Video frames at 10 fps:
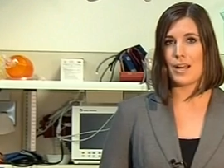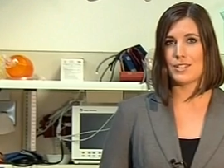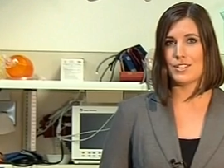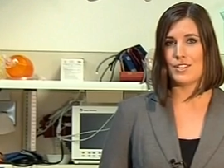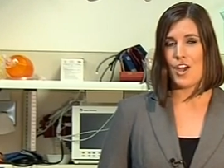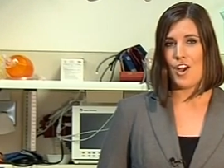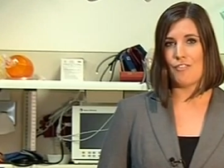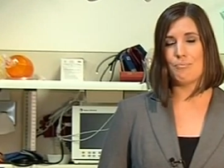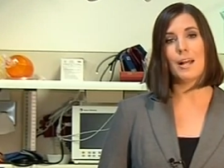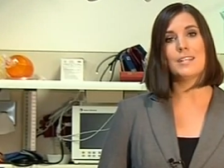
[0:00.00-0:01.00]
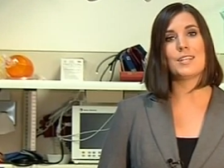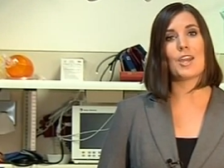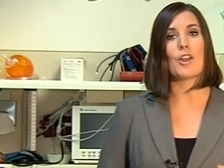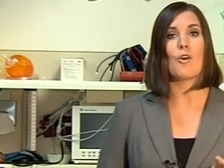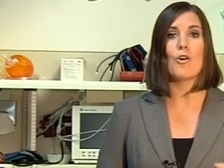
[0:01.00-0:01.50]
practice of
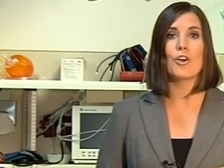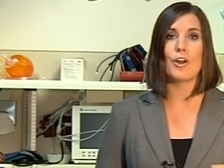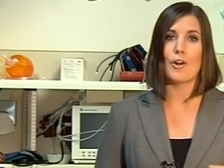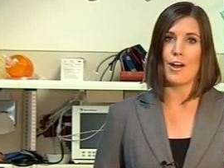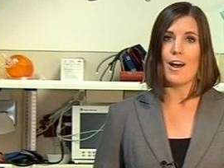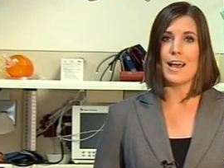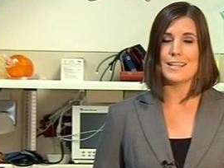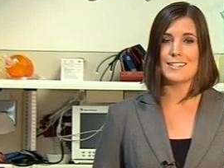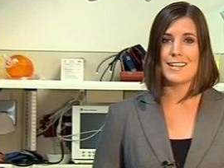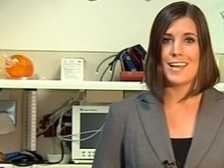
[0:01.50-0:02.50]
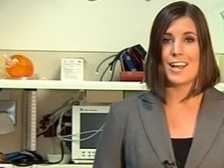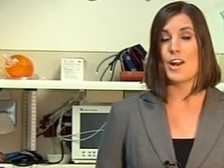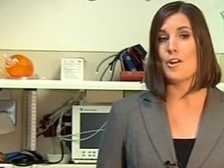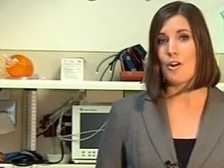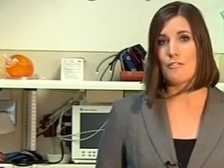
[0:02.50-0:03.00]
placing an organ on ice
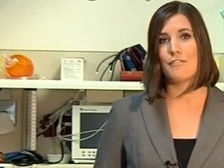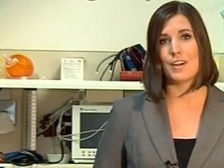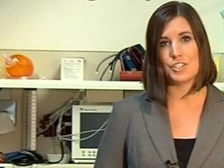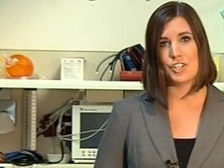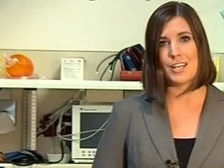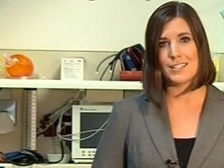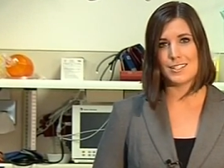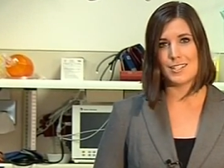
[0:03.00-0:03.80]
in a non-functioning